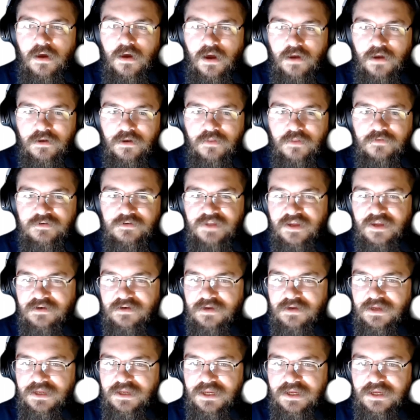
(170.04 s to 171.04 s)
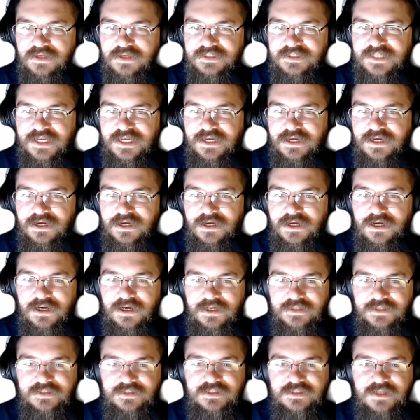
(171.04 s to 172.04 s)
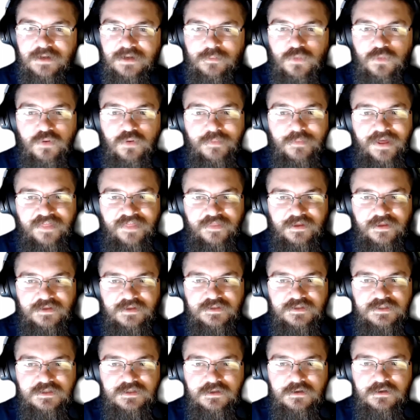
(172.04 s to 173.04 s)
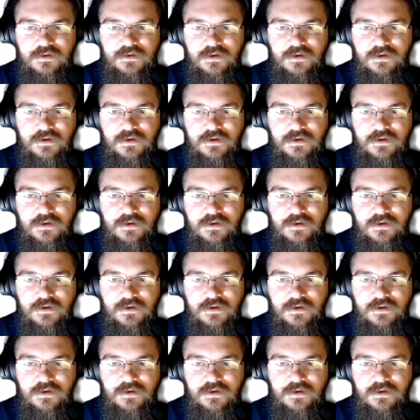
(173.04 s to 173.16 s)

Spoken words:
Another technique is ensemble methods,